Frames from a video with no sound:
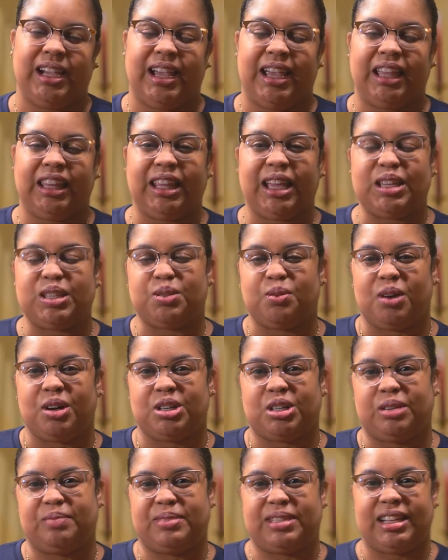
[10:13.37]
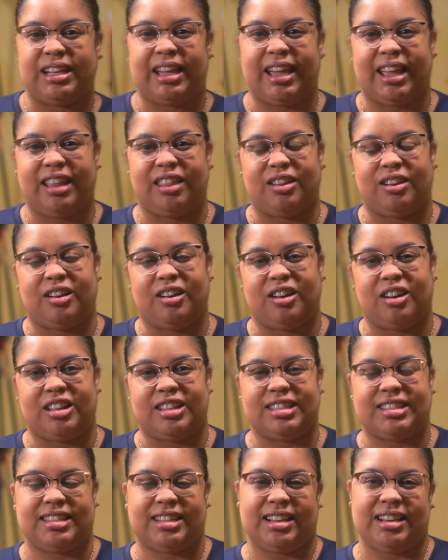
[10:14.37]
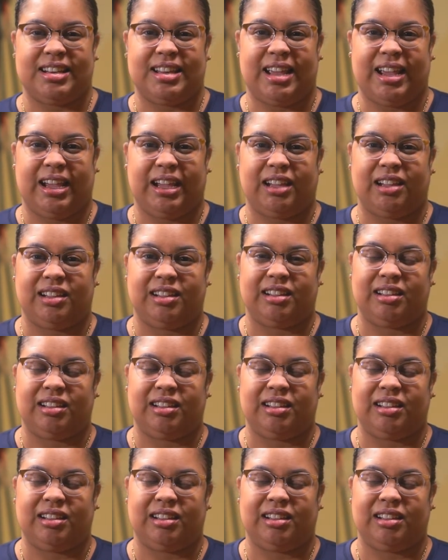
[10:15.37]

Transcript: And let's worship together on Sunday.